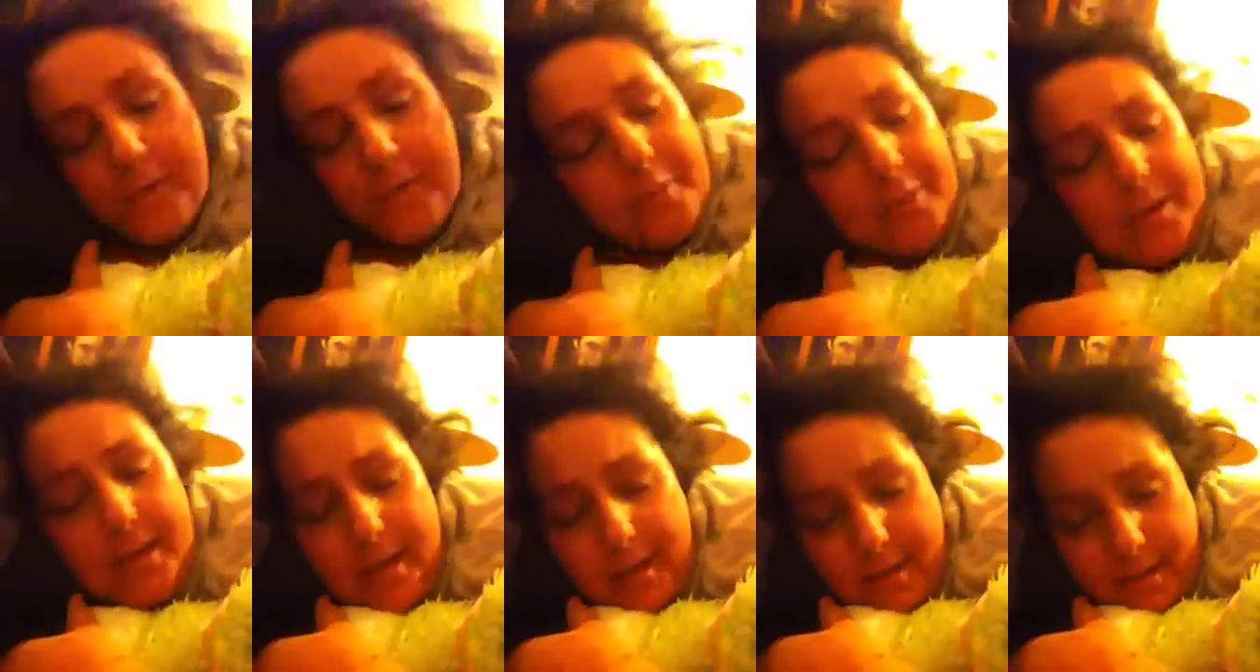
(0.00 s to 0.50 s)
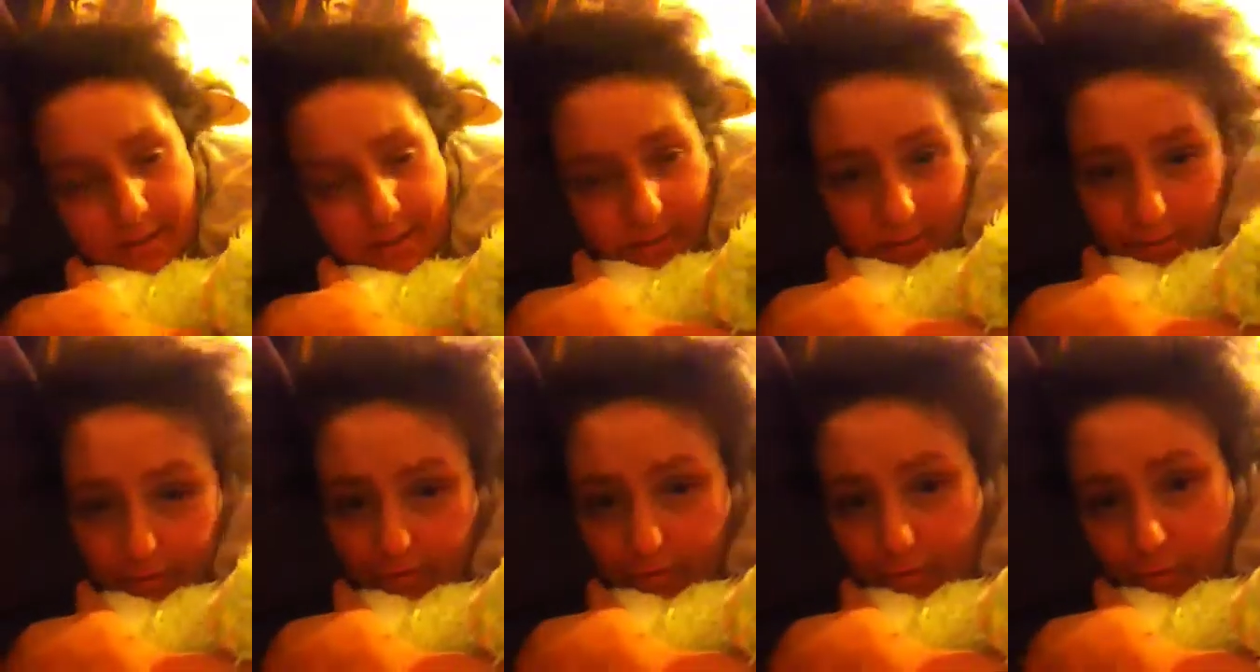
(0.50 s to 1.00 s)
for me
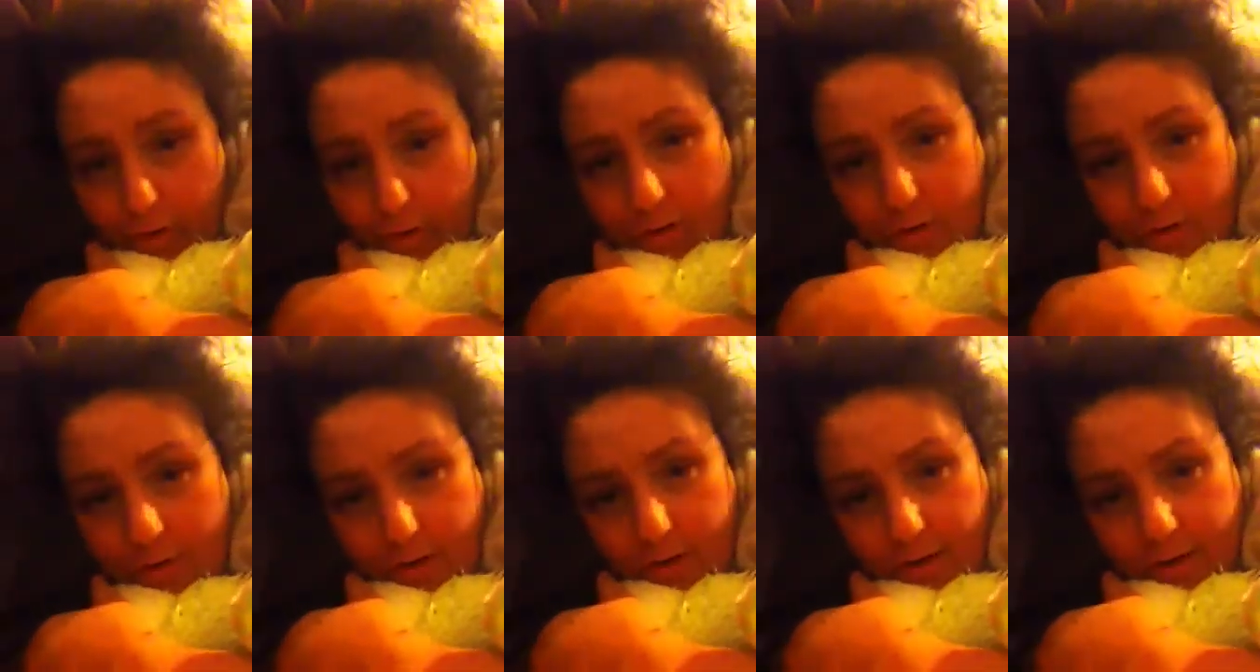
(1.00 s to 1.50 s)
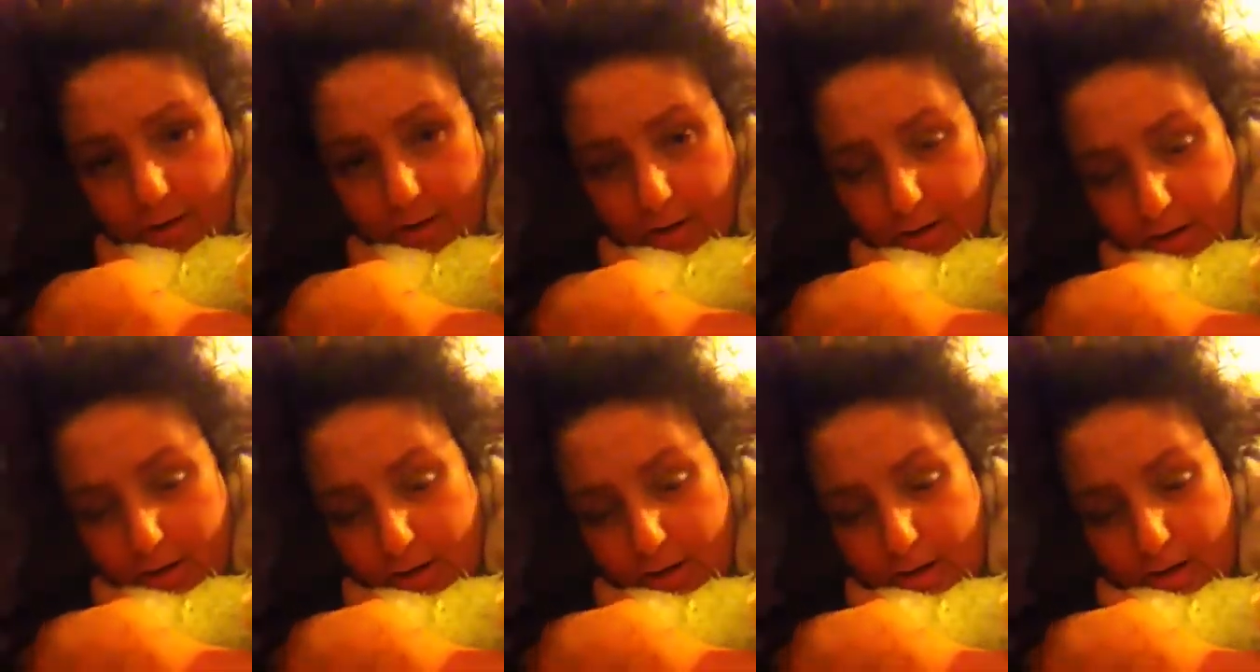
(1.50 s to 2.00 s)
than for her. And
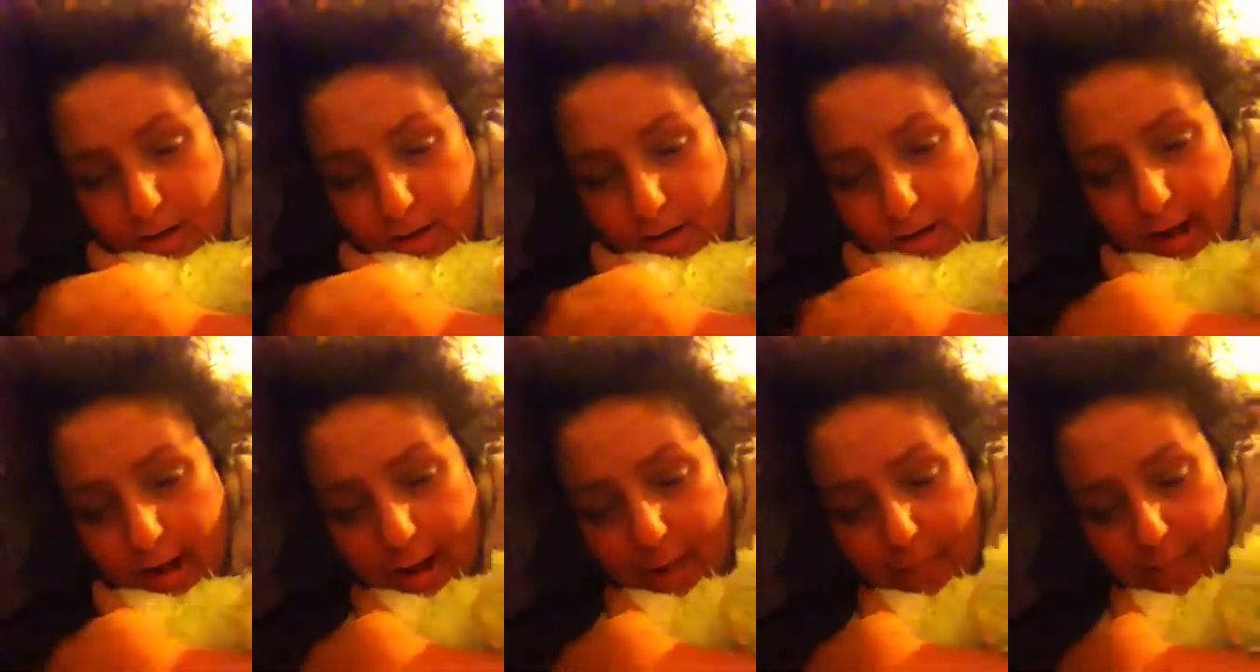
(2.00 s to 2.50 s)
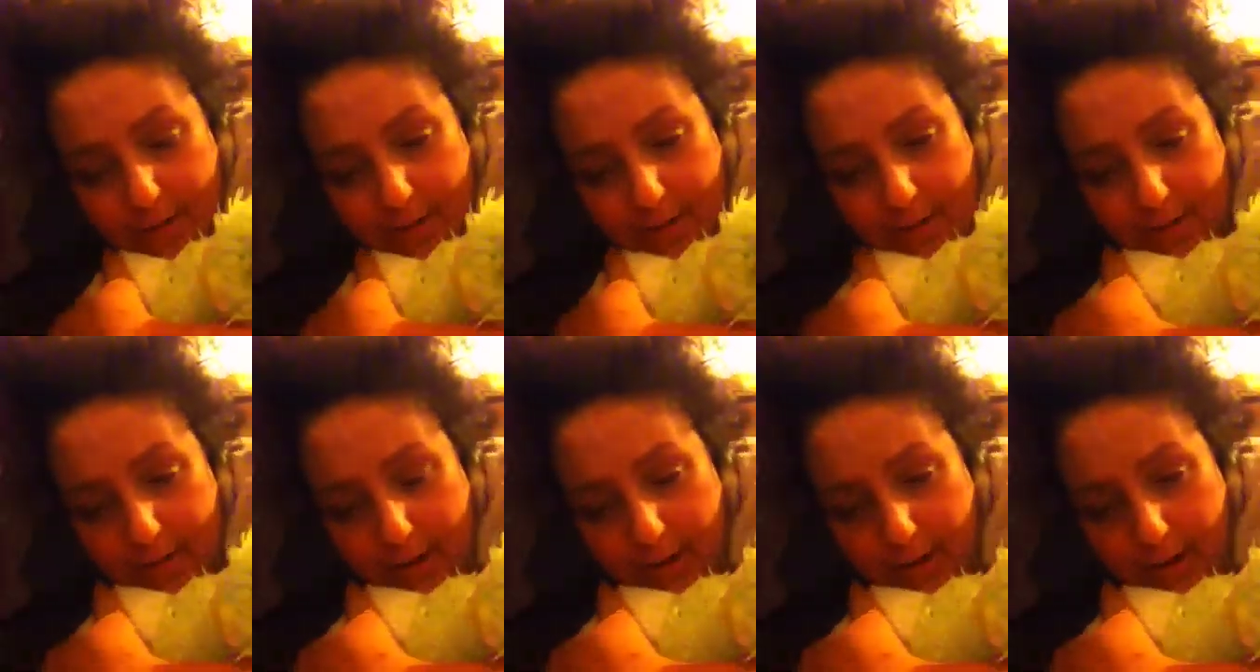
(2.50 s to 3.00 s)
I
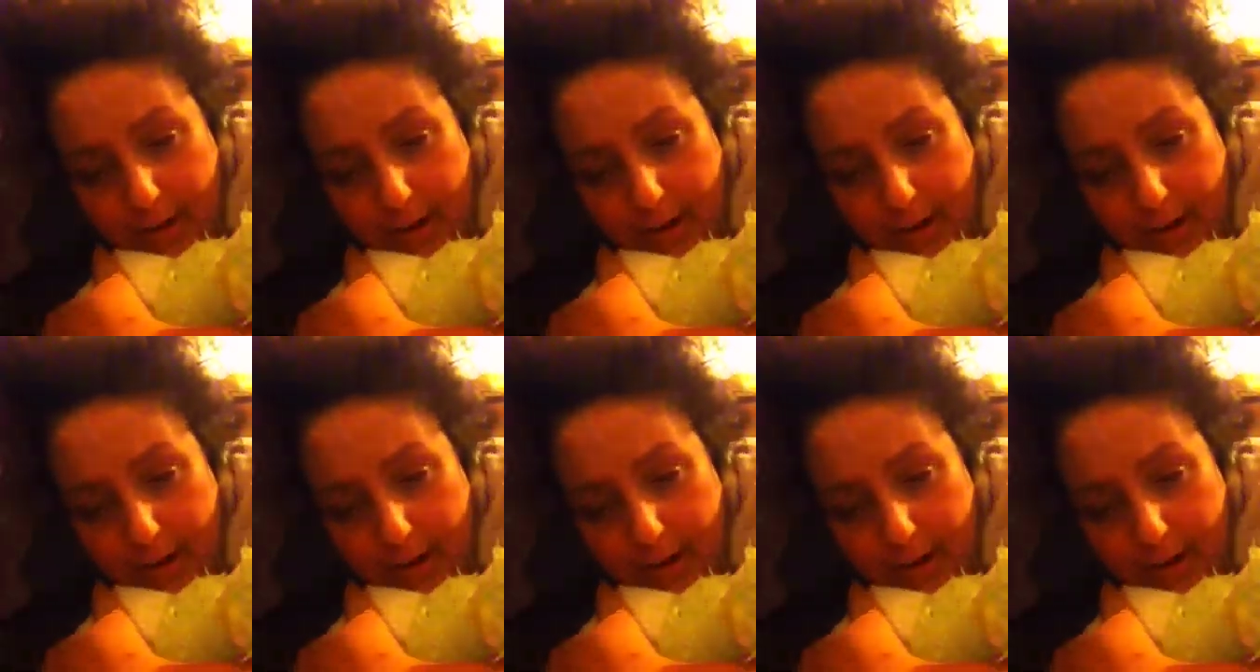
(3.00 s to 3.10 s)
mean,